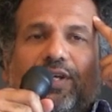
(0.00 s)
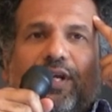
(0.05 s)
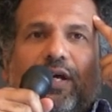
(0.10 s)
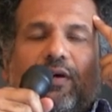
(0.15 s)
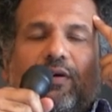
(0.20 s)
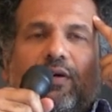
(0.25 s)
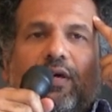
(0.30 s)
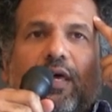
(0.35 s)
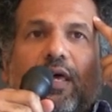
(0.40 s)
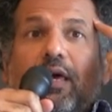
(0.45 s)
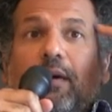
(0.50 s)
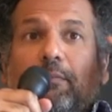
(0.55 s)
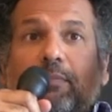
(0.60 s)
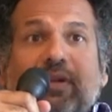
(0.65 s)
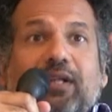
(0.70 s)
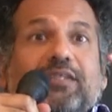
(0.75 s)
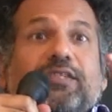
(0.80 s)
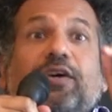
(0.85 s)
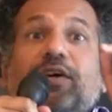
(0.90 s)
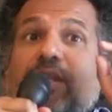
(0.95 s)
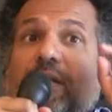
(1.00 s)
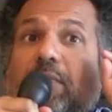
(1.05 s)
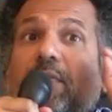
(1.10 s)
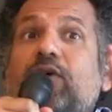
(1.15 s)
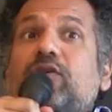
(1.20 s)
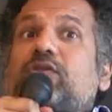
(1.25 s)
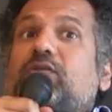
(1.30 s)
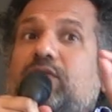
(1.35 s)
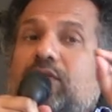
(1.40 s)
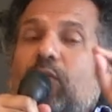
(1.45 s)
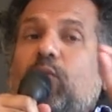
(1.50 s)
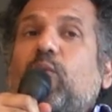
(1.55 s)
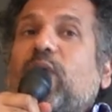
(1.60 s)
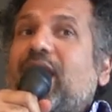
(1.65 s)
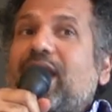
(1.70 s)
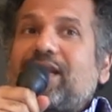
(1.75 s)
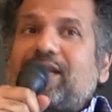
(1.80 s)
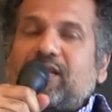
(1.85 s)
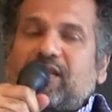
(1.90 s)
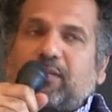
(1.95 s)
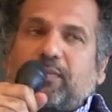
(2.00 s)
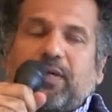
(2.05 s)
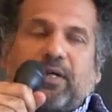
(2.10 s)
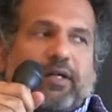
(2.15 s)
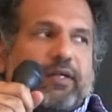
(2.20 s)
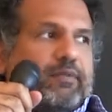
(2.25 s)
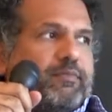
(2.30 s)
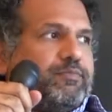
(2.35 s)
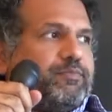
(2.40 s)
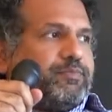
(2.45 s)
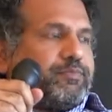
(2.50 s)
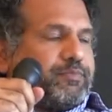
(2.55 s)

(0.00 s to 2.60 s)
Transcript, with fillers: you know. But I'll tell you the most, the weirdest part